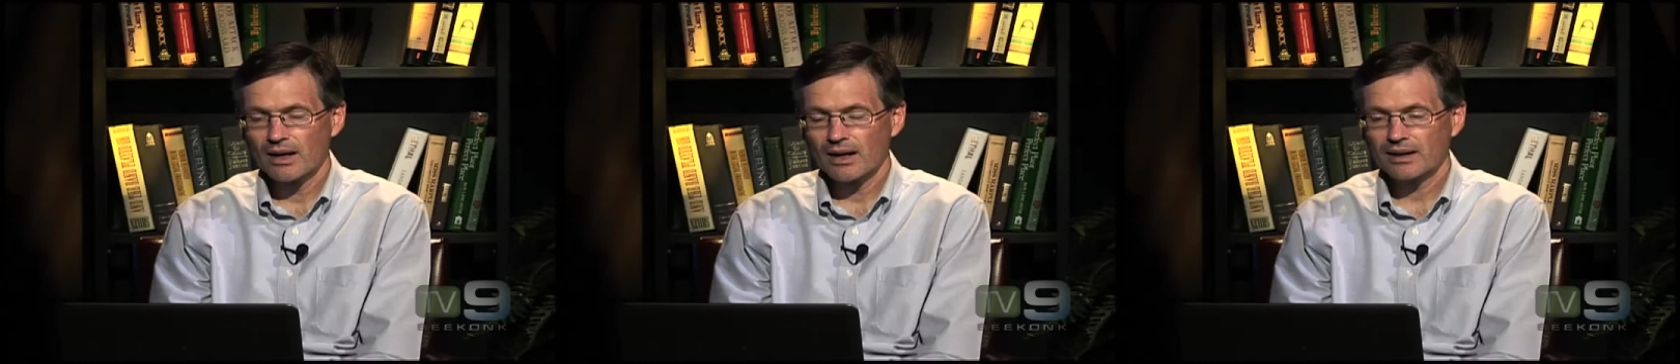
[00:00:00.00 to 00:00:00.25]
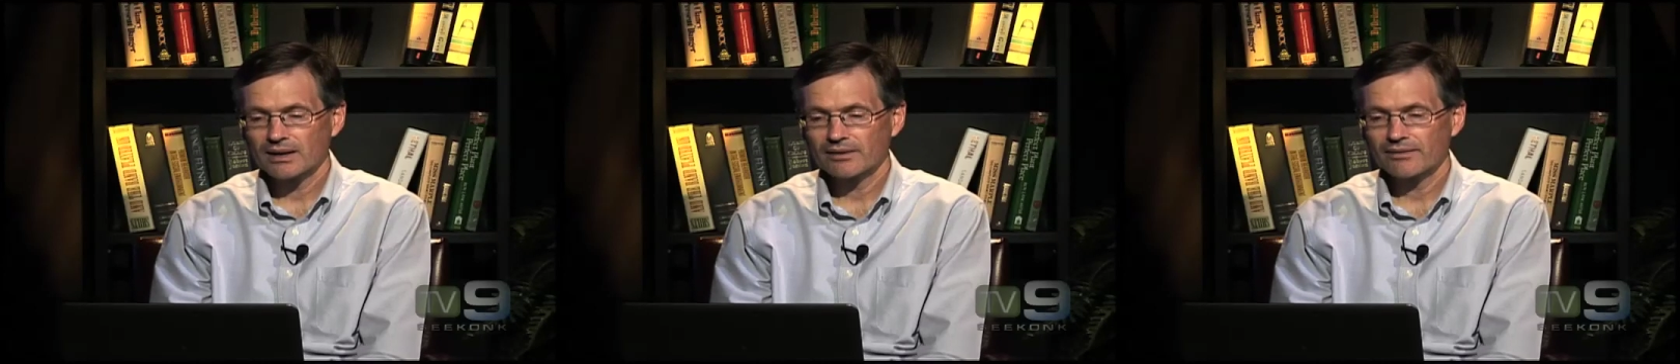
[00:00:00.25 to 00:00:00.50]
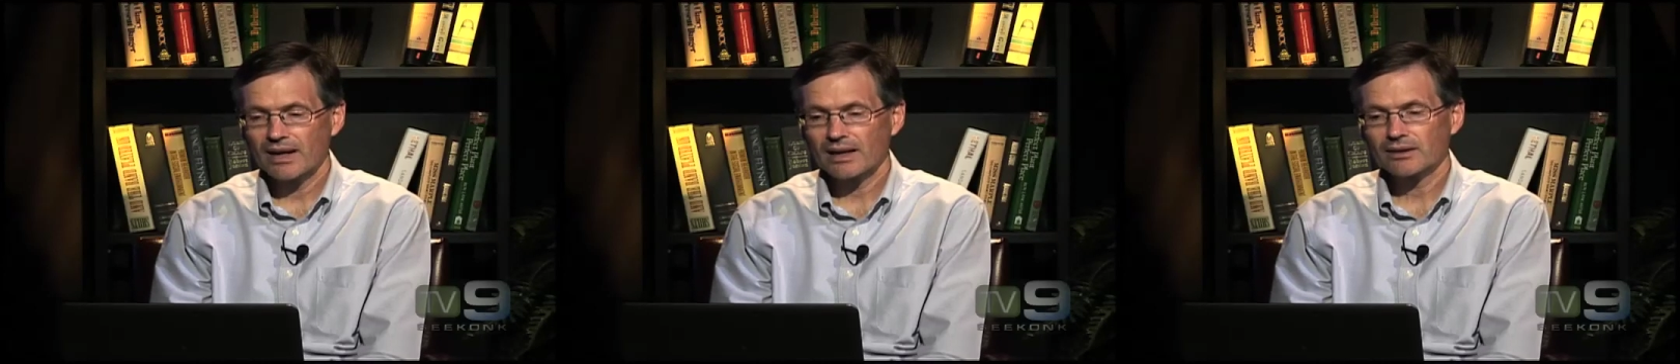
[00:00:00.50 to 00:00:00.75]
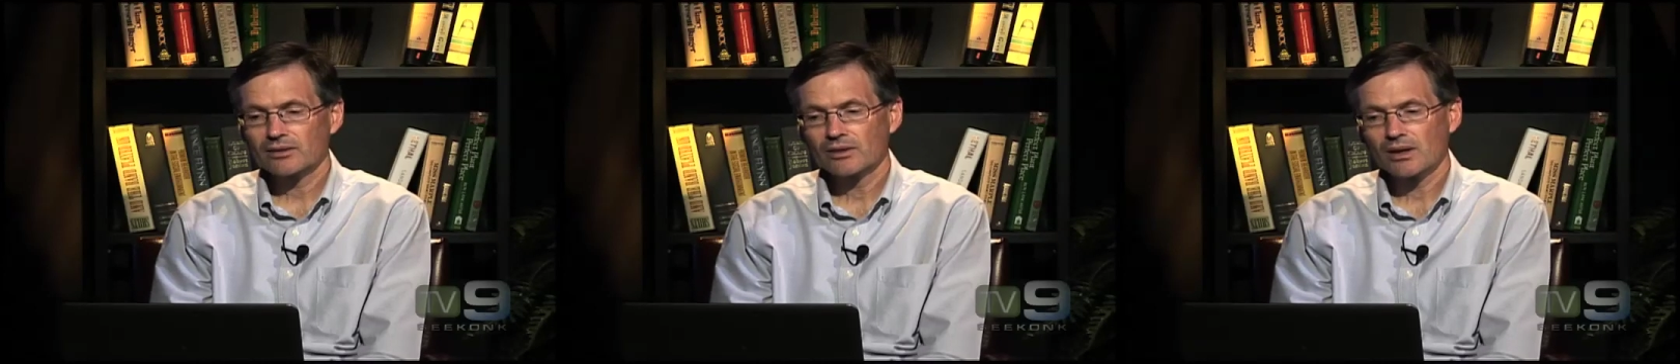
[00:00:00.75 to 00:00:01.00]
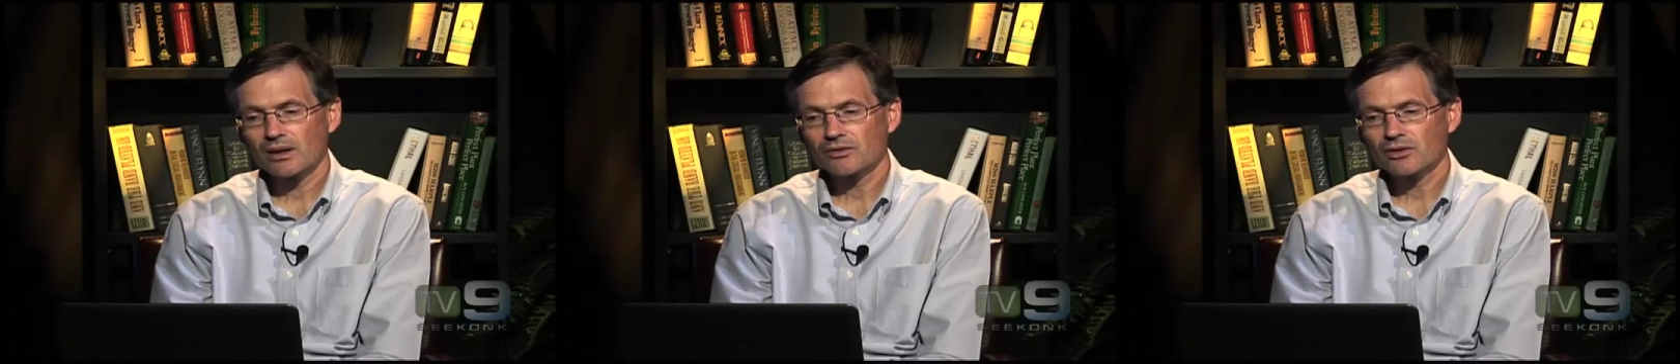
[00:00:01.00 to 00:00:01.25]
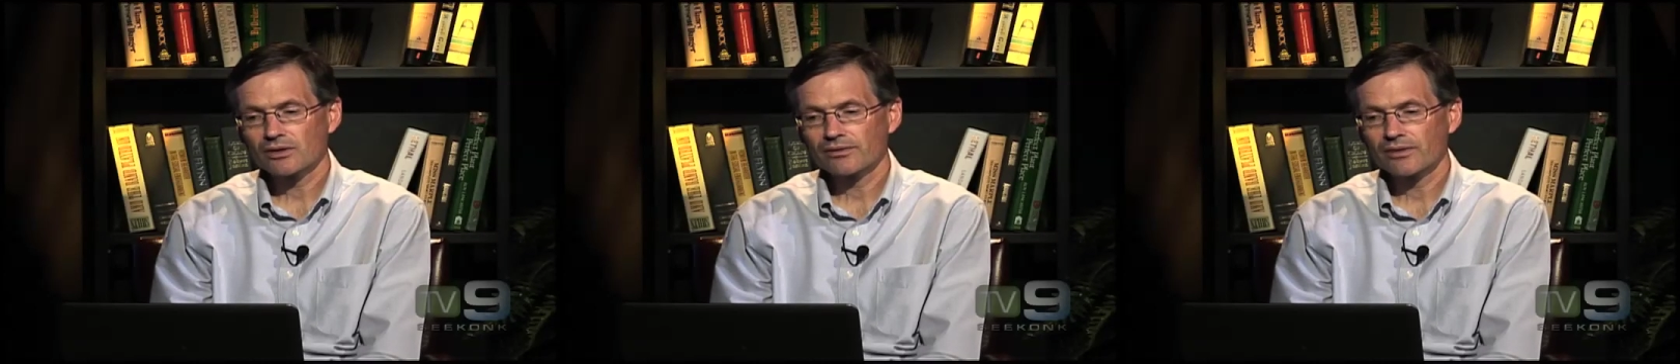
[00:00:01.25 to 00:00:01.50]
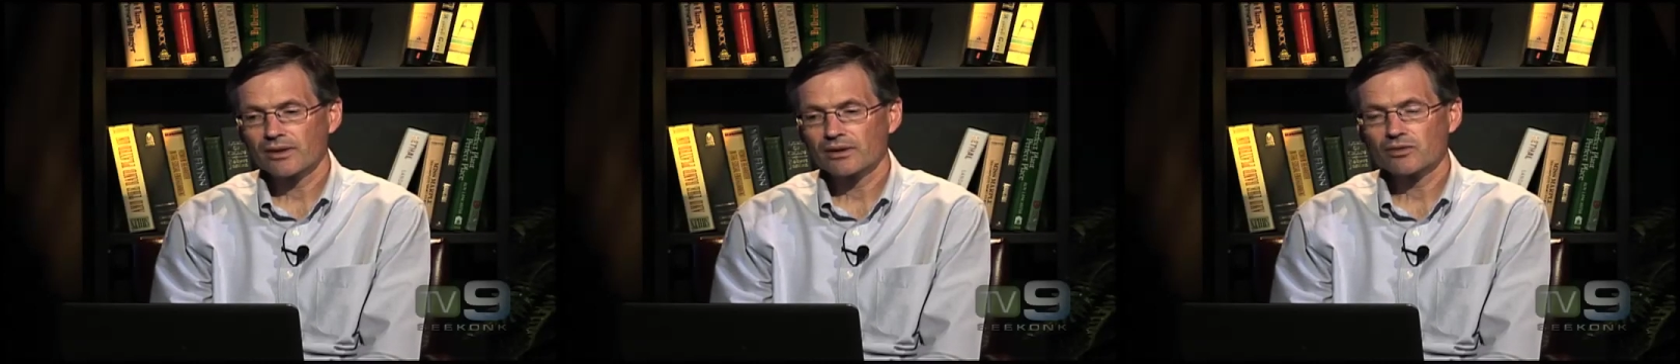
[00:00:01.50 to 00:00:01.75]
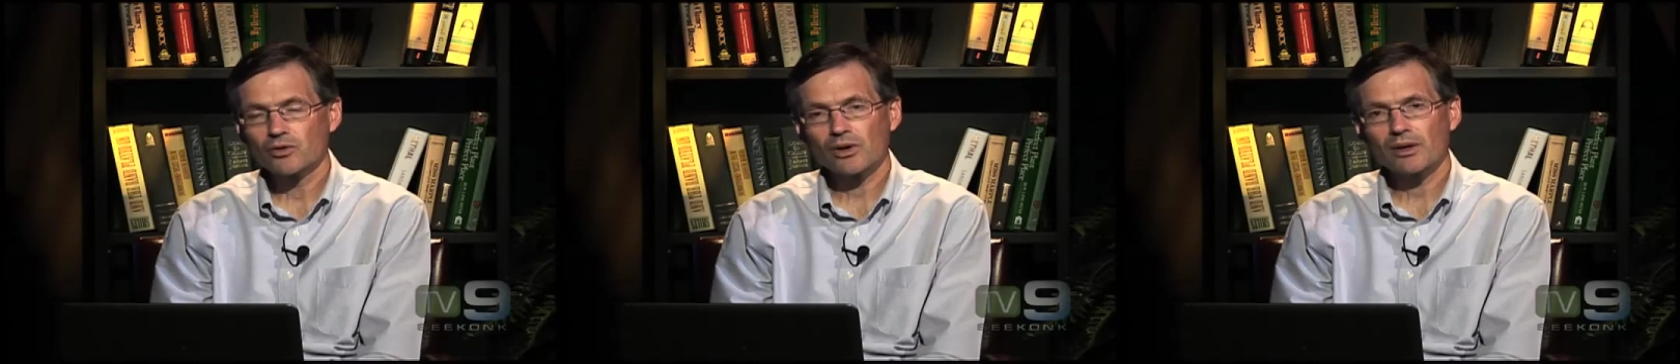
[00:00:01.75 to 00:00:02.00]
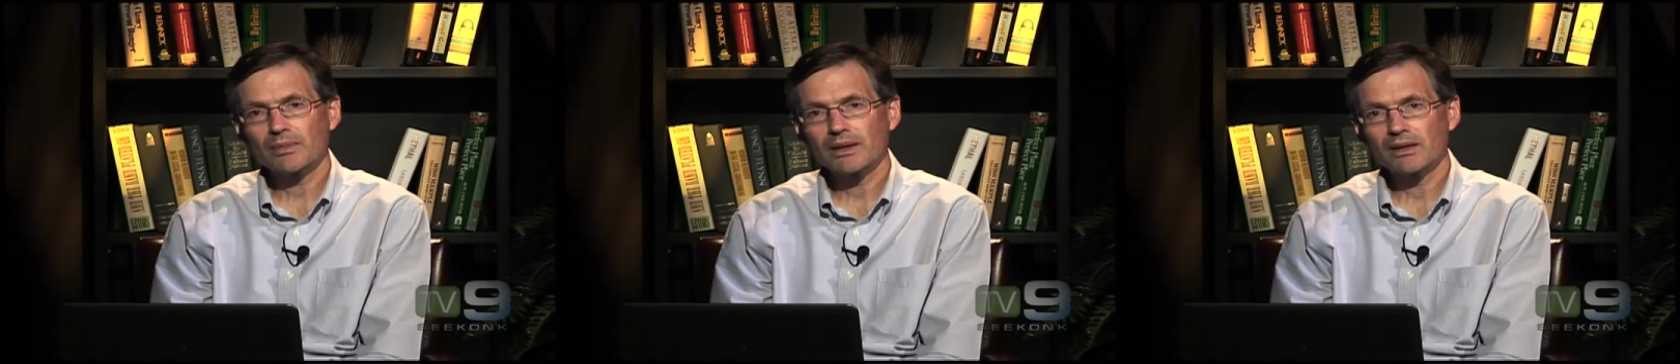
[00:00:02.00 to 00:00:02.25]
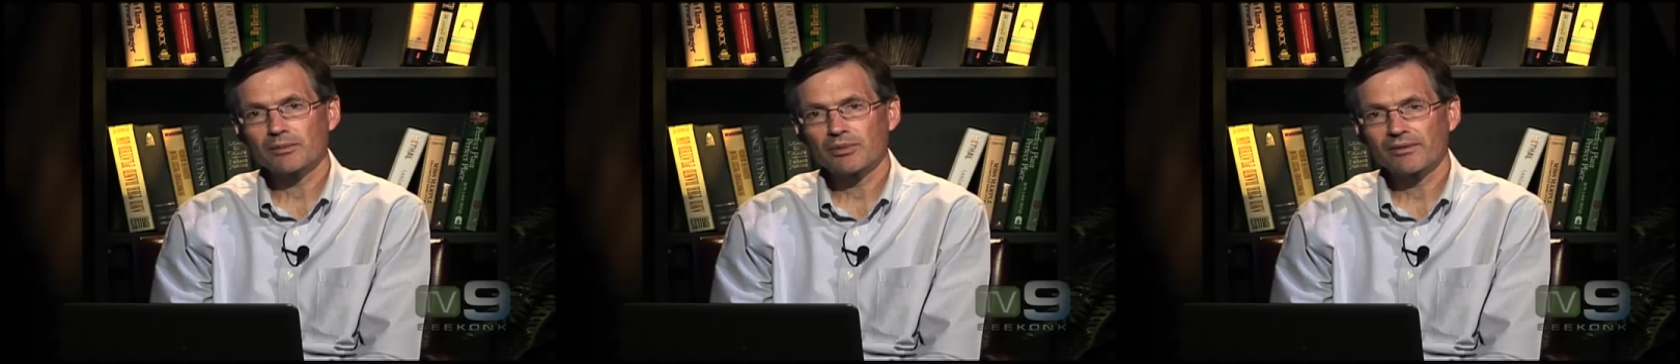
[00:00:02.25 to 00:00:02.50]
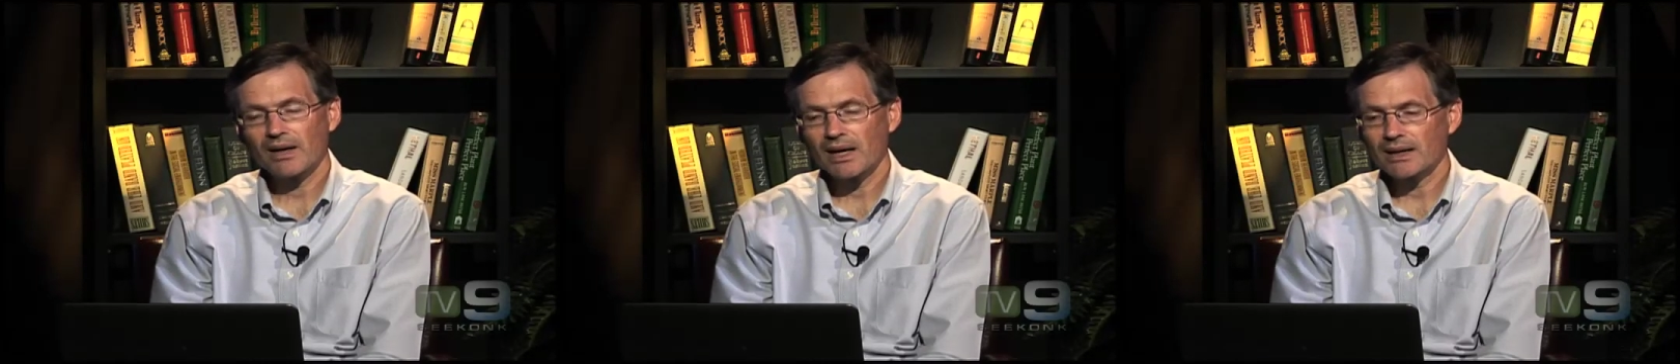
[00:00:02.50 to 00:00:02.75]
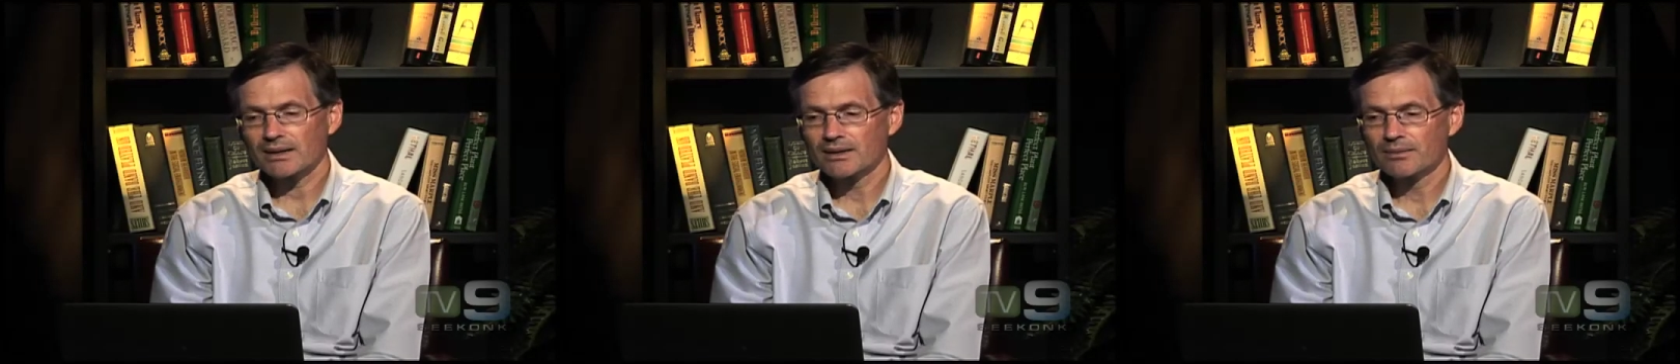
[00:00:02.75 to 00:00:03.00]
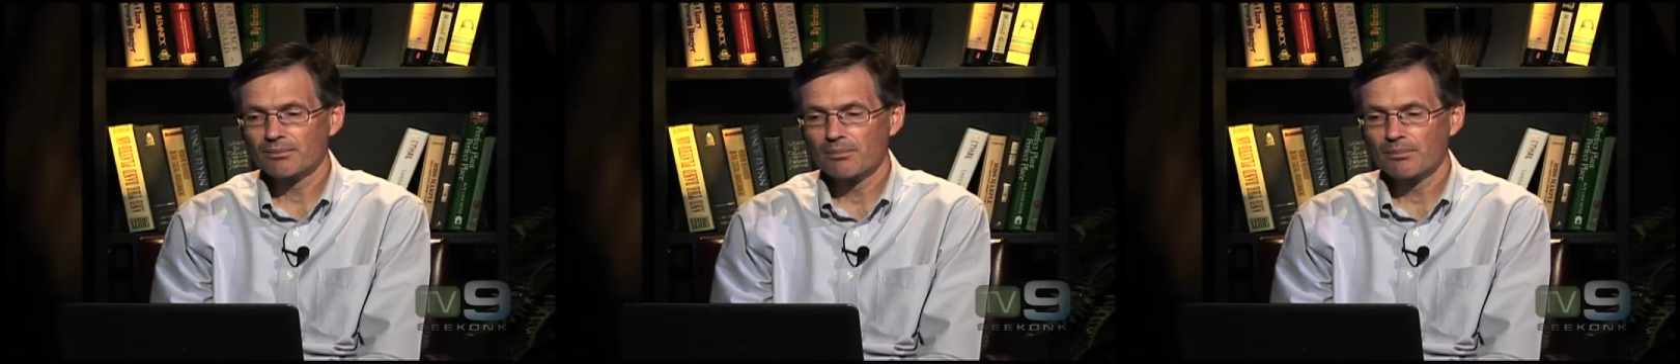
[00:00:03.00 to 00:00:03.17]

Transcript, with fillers: and he valued culture for the enjoyment it provides.